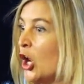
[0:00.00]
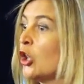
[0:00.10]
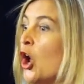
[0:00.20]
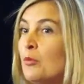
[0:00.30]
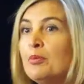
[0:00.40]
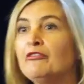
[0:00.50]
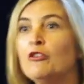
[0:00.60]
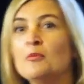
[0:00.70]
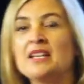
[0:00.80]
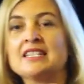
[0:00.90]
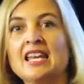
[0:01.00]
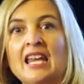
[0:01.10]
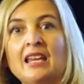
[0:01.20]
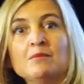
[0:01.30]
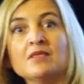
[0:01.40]
Low-performing
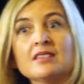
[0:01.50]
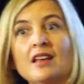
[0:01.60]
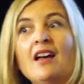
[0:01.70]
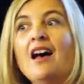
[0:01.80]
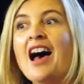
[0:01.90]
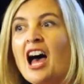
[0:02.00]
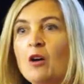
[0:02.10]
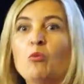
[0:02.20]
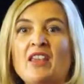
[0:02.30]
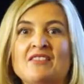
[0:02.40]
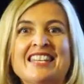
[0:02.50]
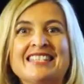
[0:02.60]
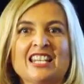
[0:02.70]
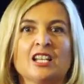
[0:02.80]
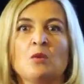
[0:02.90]
teams are when they're
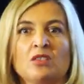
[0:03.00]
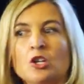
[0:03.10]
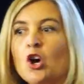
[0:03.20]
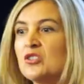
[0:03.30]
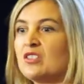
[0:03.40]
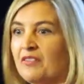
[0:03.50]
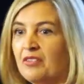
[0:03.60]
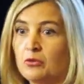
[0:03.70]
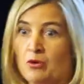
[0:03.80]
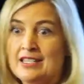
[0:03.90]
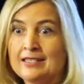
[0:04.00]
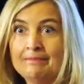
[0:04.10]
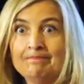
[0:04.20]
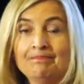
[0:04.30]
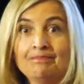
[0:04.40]
dealing with lots of threat
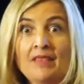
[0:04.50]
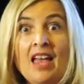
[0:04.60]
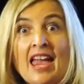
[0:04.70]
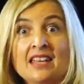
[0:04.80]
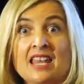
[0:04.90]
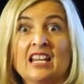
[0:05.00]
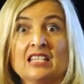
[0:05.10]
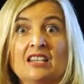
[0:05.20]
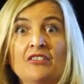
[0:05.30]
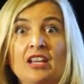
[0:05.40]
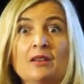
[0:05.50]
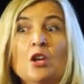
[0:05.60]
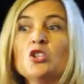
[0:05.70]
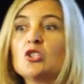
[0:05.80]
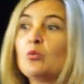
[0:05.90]
and negativity.
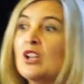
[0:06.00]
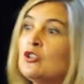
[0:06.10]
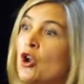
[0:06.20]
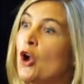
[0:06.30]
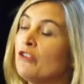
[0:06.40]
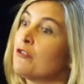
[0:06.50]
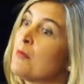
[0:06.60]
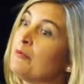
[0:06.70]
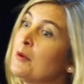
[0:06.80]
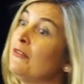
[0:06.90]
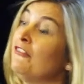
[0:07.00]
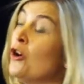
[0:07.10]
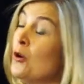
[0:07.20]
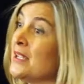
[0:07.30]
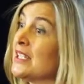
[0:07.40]
So we know from a
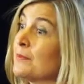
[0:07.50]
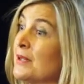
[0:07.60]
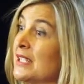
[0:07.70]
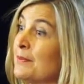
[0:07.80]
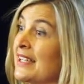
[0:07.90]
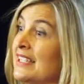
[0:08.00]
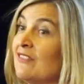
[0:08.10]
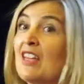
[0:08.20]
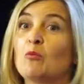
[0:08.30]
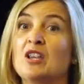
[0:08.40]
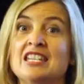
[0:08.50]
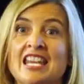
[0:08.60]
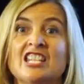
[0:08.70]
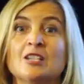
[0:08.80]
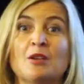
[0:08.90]
performance perspective that we
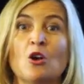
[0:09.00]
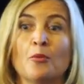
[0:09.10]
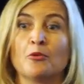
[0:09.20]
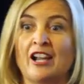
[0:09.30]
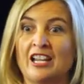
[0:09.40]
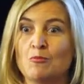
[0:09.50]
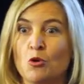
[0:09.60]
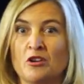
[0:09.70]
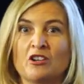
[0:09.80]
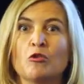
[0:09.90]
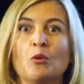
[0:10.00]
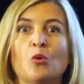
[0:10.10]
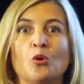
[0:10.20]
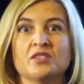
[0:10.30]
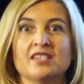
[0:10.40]
need to be operating more in a
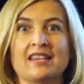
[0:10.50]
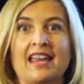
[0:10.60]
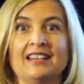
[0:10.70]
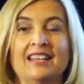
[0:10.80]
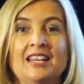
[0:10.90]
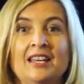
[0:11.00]
reward state.